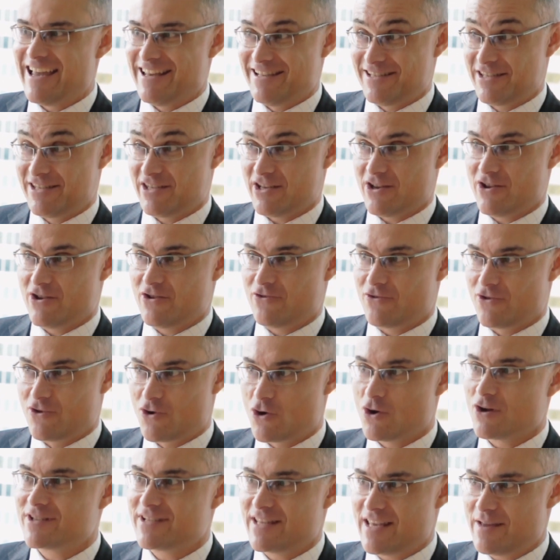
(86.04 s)
And so
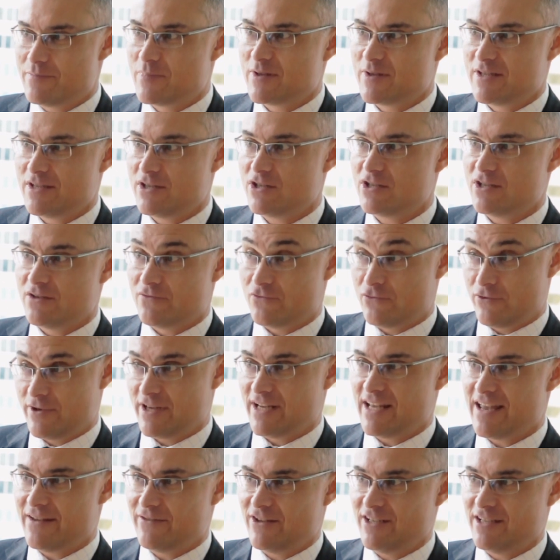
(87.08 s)
got to that position of
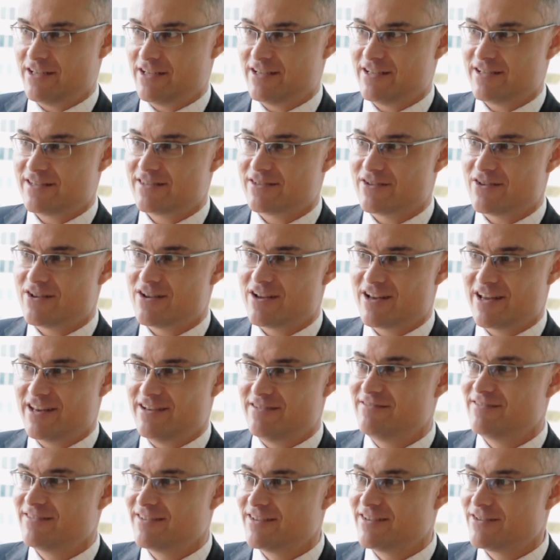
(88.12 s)
really having to
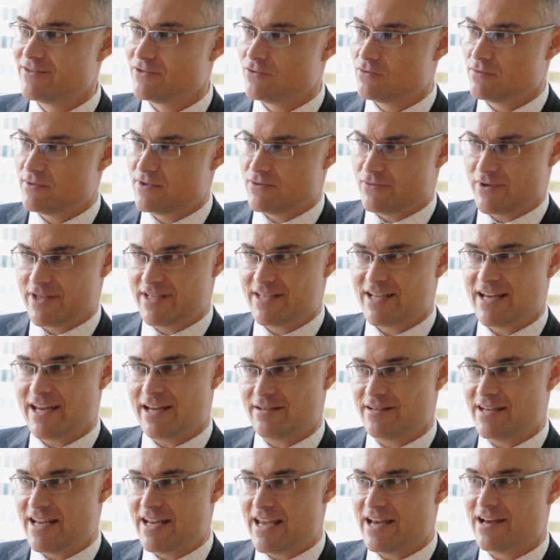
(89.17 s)
decide, do I
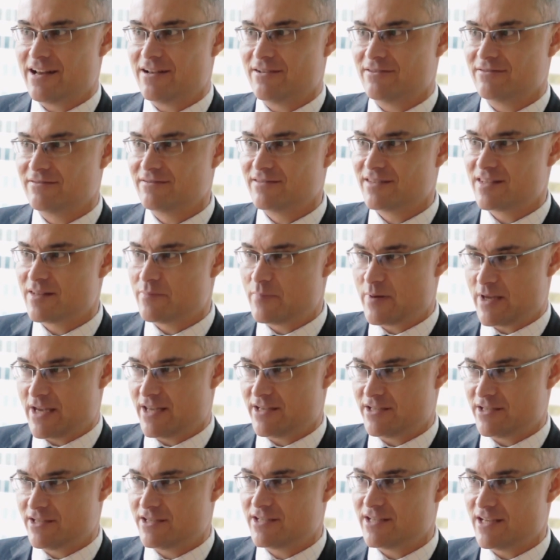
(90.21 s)
take now the
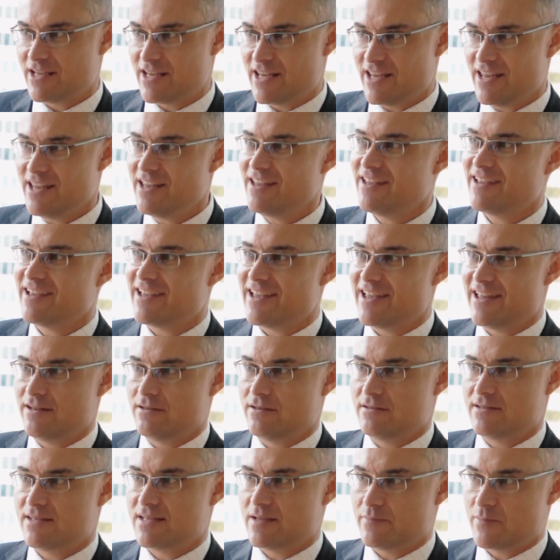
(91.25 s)
PhD
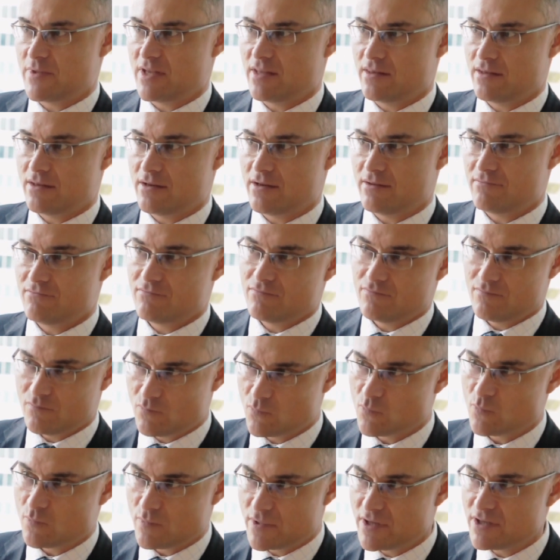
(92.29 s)
and something that
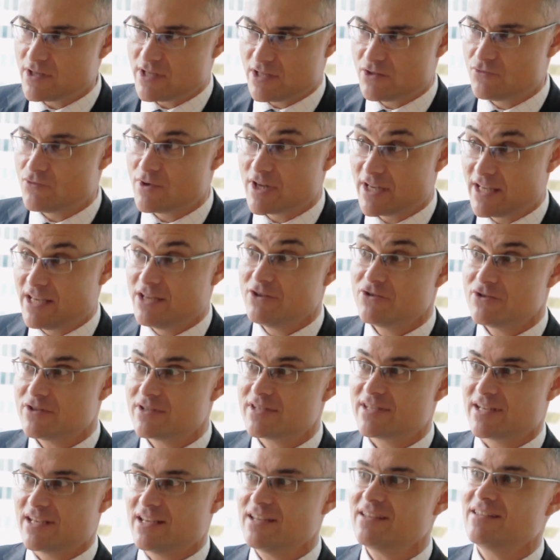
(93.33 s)
is really
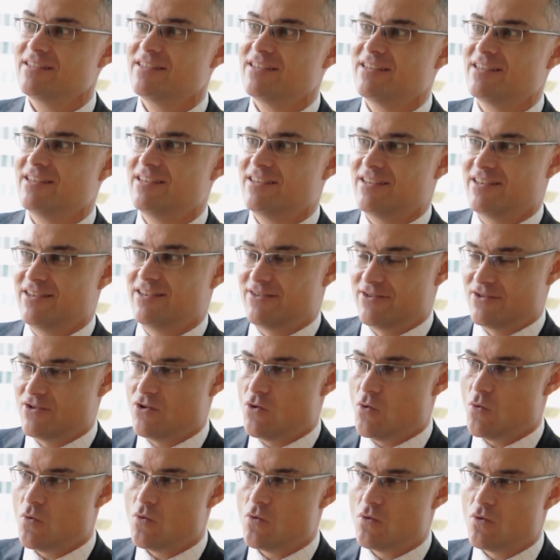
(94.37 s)
interesting,
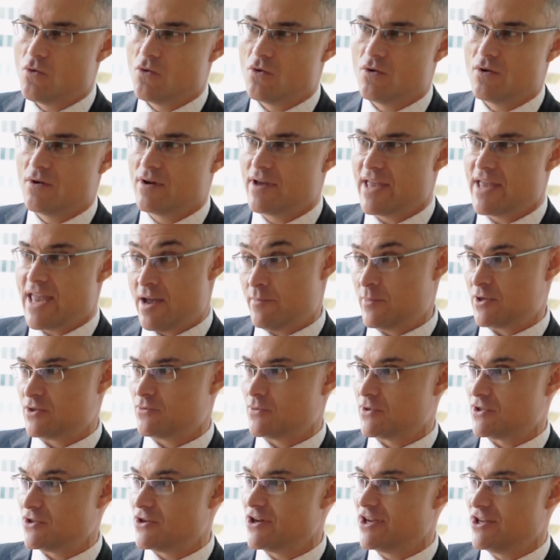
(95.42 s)
or how
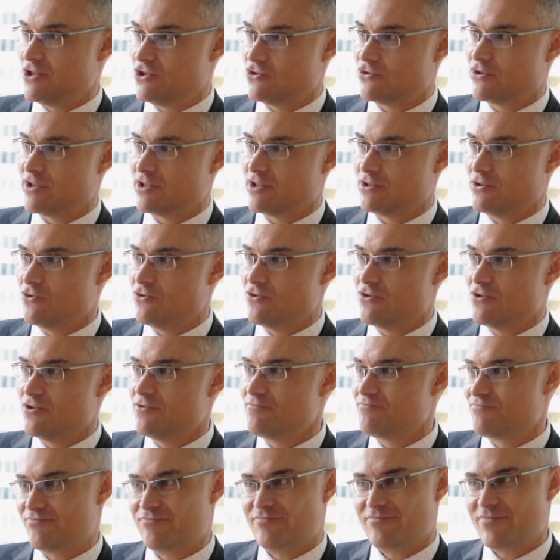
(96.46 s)
much was I enjoying law?
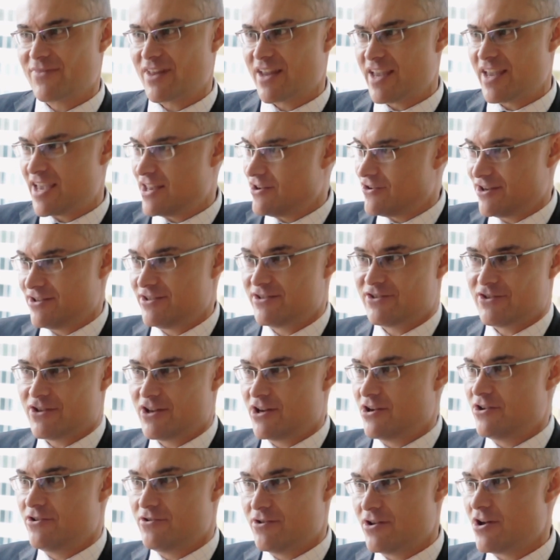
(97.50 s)
And I
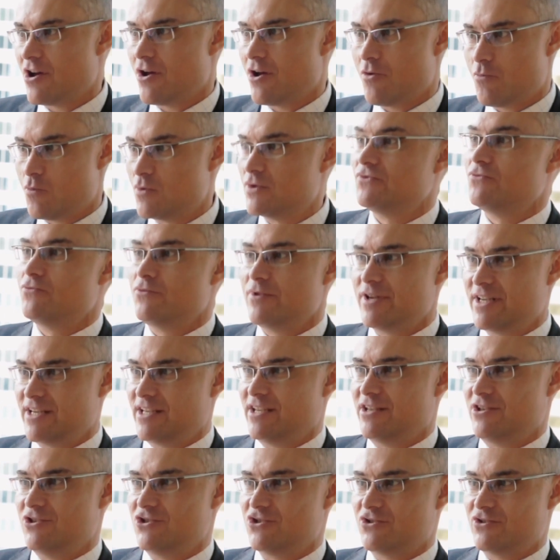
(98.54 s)
decided I was
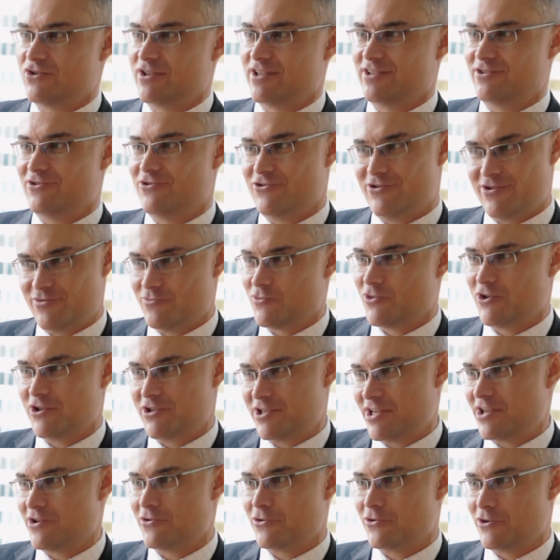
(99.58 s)
really enjoying law and
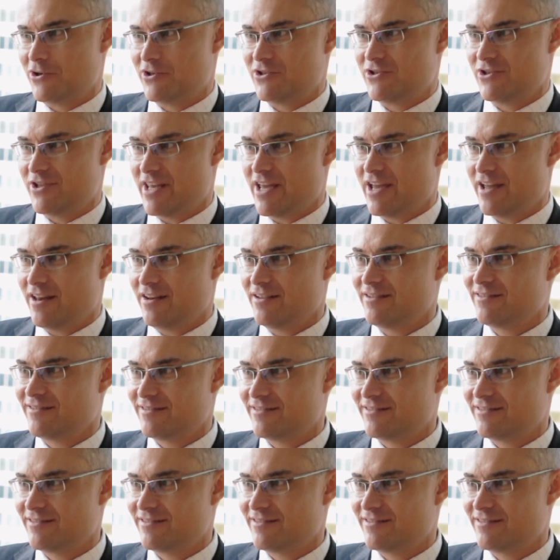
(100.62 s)
wanted to go on and do that.